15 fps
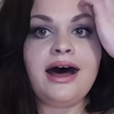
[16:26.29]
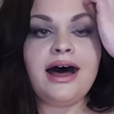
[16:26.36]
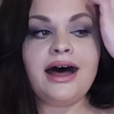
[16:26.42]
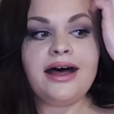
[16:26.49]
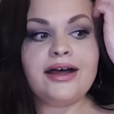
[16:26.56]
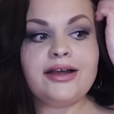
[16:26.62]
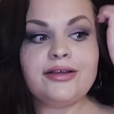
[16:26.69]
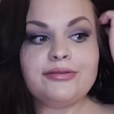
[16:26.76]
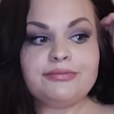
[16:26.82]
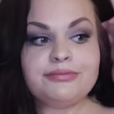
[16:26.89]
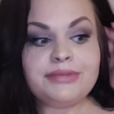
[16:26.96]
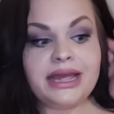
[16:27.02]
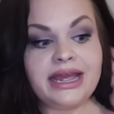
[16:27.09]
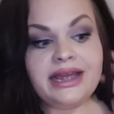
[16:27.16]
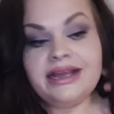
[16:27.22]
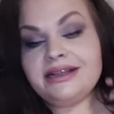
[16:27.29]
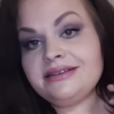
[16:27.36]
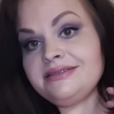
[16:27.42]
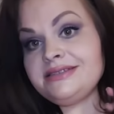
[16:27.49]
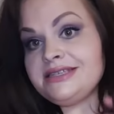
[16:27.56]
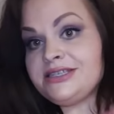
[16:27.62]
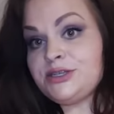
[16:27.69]
Um,
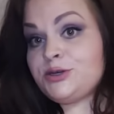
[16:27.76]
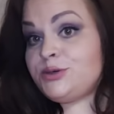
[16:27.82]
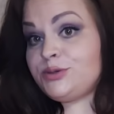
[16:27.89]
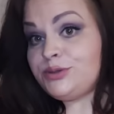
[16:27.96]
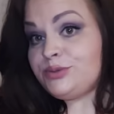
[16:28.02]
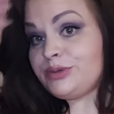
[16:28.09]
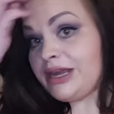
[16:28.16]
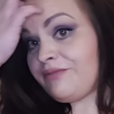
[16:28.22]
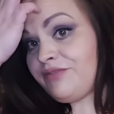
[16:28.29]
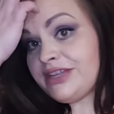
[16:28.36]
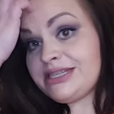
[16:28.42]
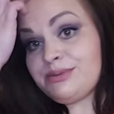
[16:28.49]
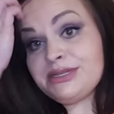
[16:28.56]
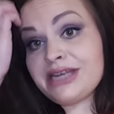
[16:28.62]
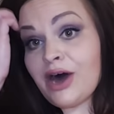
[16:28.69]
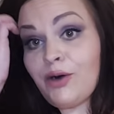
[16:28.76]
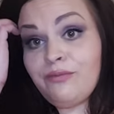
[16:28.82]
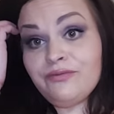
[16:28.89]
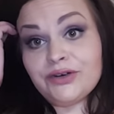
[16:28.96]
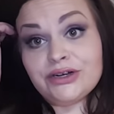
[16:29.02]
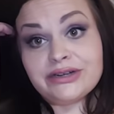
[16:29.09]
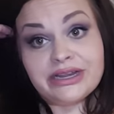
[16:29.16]
and so if this was
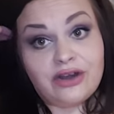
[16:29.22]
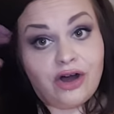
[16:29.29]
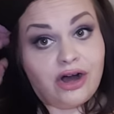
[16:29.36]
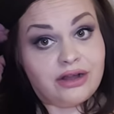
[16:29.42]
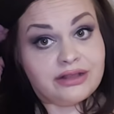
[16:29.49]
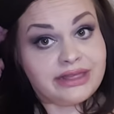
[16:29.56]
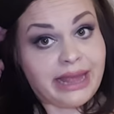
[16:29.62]
helpful at all,